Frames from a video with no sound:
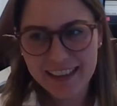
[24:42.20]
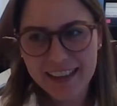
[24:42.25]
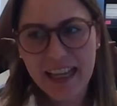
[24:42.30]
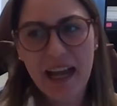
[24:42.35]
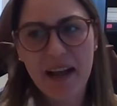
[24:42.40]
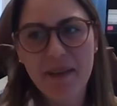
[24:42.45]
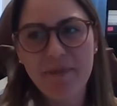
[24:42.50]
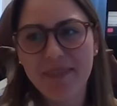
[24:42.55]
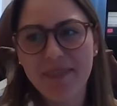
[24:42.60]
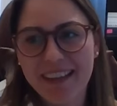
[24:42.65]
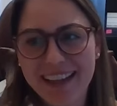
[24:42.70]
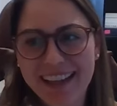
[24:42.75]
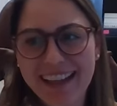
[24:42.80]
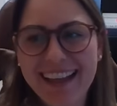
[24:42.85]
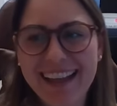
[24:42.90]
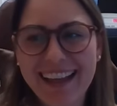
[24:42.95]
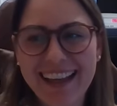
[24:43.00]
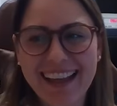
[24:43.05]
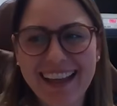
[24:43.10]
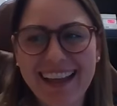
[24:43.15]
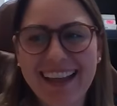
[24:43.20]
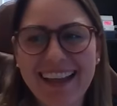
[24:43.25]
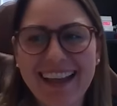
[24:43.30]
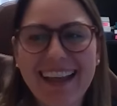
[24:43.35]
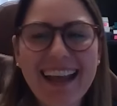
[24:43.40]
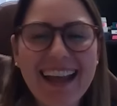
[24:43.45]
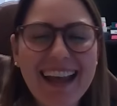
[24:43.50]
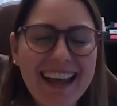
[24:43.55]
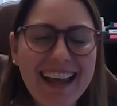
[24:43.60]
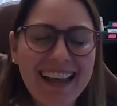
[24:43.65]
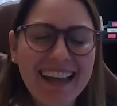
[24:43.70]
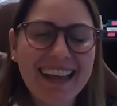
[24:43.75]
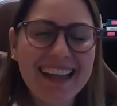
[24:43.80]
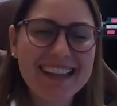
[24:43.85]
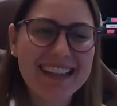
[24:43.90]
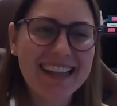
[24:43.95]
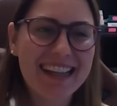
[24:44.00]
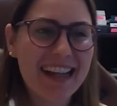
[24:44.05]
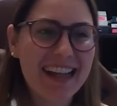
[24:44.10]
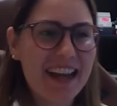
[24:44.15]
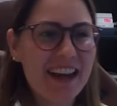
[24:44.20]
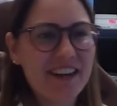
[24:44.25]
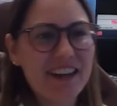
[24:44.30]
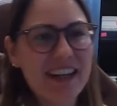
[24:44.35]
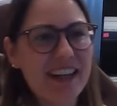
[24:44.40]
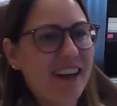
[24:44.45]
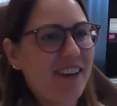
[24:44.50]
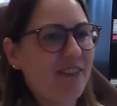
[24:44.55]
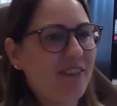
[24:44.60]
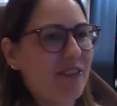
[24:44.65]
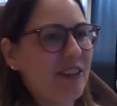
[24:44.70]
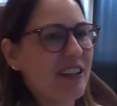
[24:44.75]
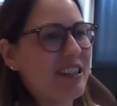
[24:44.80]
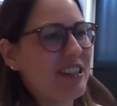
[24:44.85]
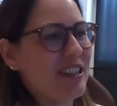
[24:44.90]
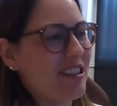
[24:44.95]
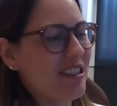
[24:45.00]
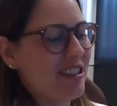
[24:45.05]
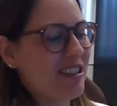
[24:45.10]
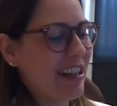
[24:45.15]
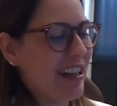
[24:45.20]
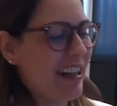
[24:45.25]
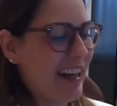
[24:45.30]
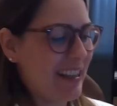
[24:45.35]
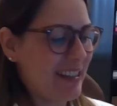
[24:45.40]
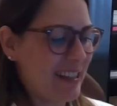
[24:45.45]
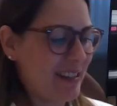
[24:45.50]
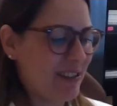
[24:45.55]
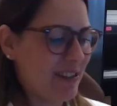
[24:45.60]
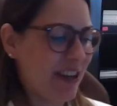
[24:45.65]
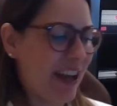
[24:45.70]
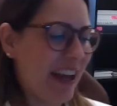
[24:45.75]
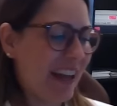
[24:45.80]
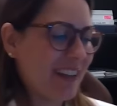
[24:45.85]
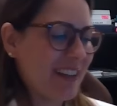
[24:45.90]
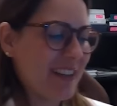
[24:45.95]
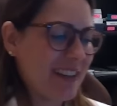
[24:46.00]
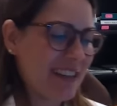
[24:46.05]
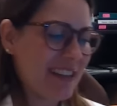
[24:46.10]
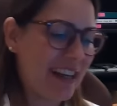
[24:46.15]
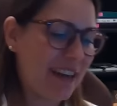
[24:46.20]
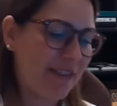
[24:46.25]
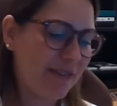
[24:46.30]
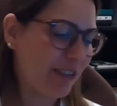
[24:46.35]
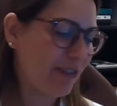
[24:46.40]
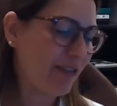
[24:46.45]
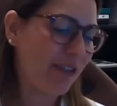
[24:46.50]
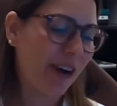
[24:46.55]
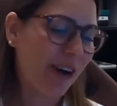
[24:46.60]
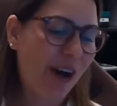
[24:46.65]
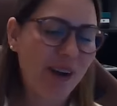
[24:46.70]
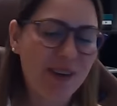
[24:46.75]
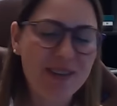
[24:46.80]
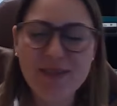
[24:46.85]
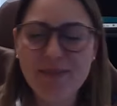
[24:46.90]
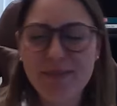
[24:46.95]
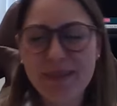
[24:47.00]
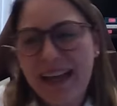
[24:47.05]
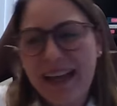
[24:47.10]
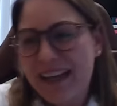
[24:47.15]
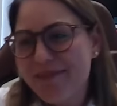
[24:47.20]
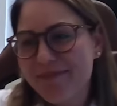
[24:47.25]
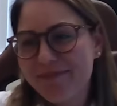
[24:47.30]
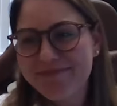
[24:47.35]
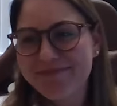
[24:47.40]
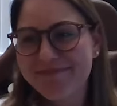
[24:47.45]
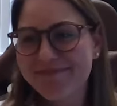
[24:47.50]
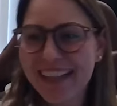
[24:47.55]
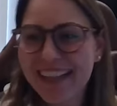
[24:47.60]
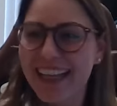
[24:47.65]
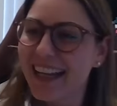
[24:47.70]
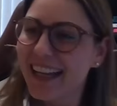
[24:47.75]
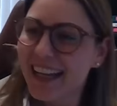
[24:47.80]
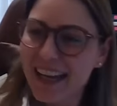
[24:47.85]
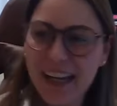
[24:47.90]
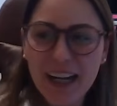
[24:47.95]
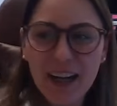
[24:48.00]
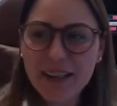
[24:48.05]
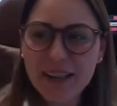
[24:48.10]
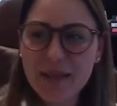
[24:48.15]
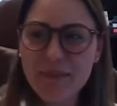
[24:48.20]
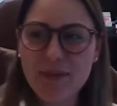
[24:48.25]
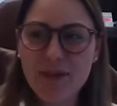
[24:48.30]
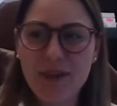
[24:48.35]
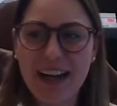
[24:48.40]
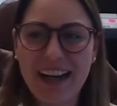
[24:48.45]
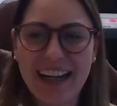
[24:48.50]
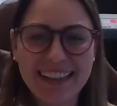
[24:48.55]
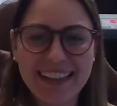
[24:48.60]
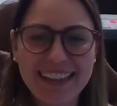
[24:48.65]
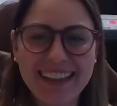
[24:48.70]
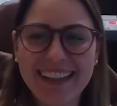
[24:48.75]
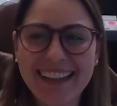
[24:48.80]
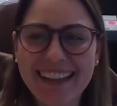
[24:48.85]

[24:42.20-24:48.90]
Yeah, it's an area of research that has its challenges in every front, but I'll keep trying.